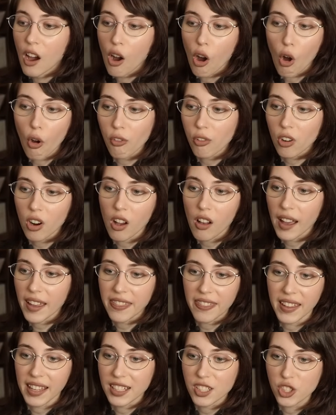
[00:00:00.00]
Overall, I
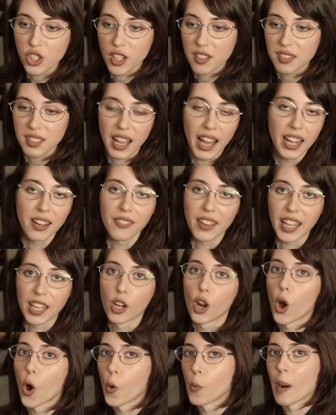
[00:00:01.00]
think it's just kind of like an
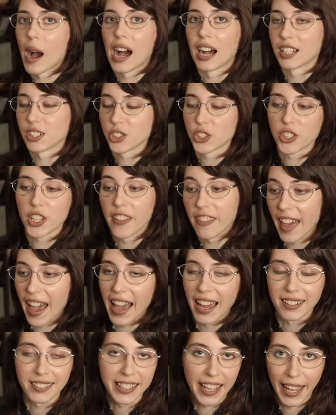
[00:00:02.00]
homage to
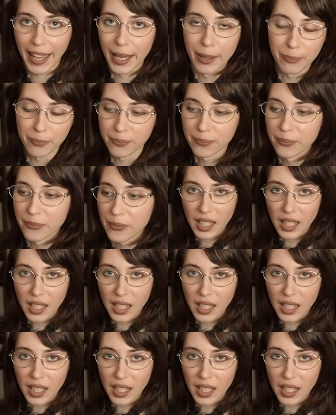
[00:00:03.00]
that game.